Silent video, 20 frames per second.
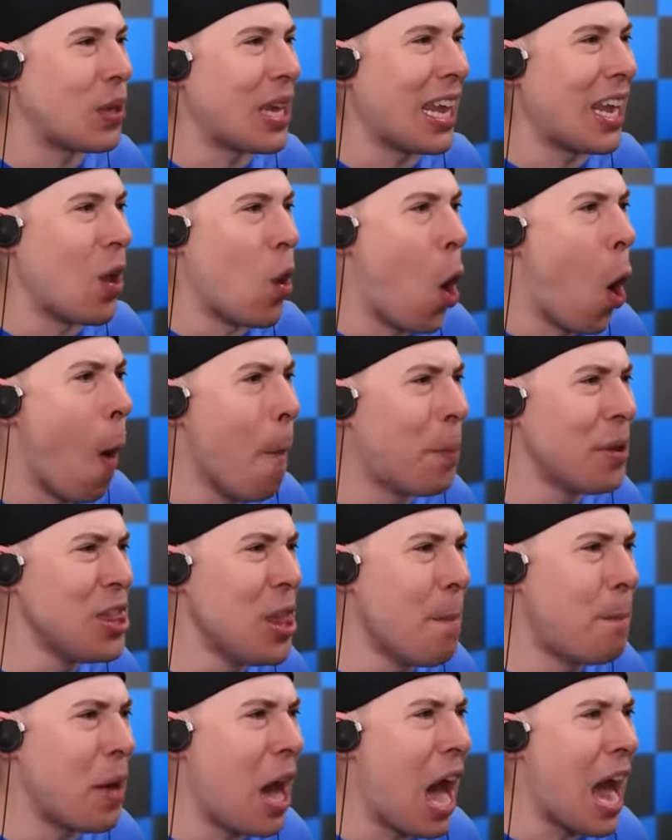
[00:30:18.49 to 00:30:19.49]
Yellow, open
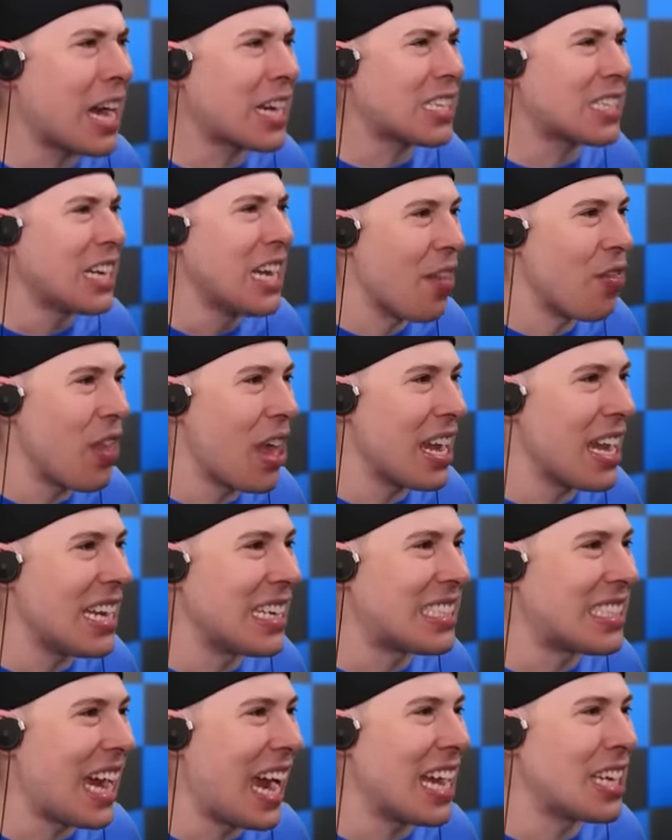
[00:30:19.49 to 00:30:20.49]
the box. And then
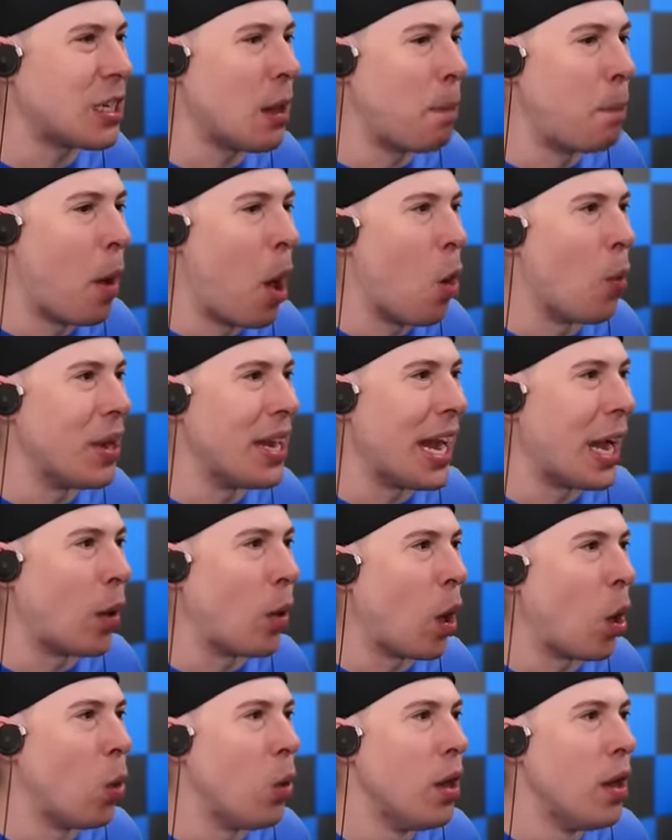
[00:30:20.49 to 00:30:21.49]
inside's a bow and
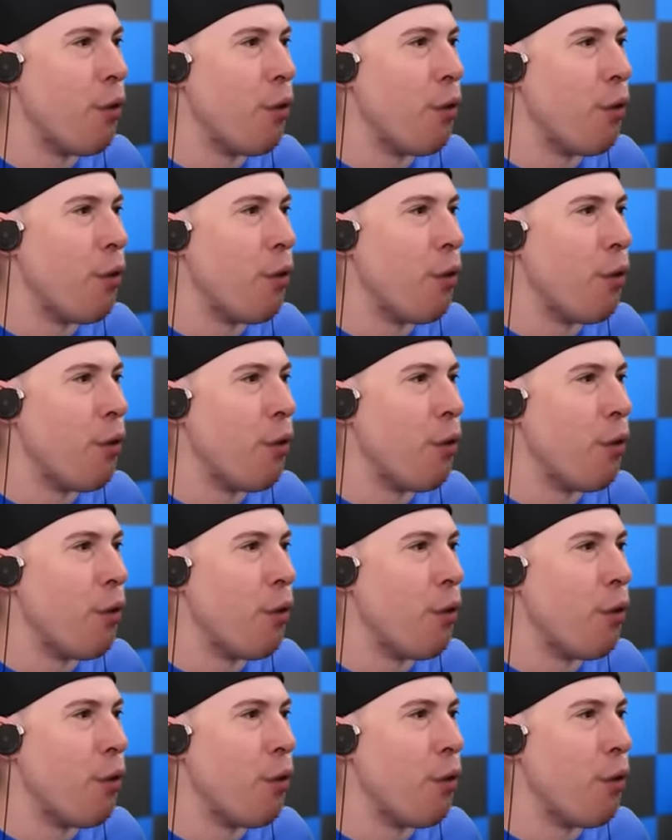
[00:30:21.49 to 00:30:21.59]
arrow.